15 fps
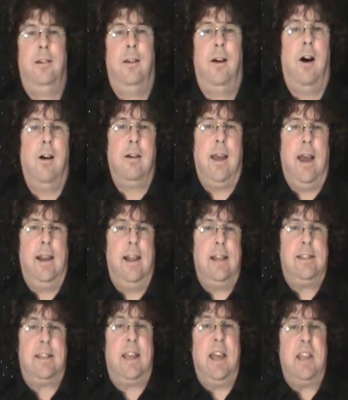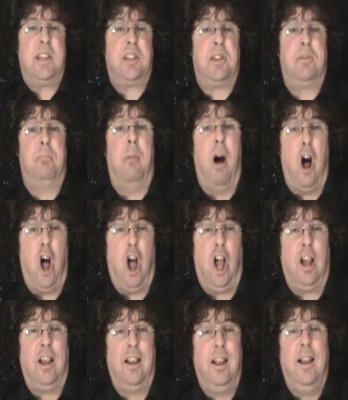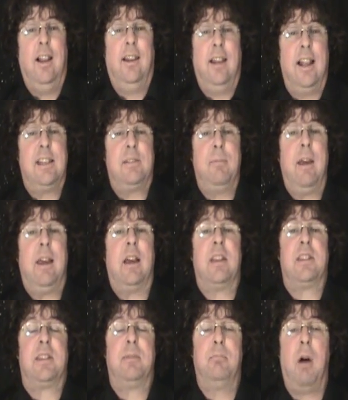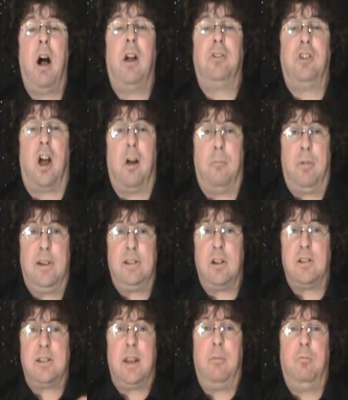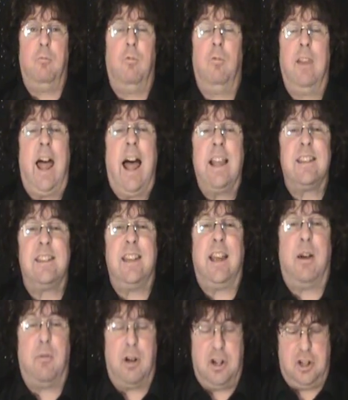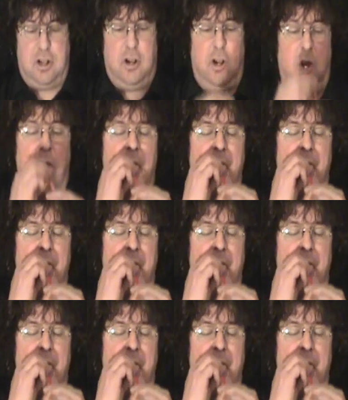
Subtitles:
Okay, let's get small. Let's make a small dog. There's some last thing I want to show you.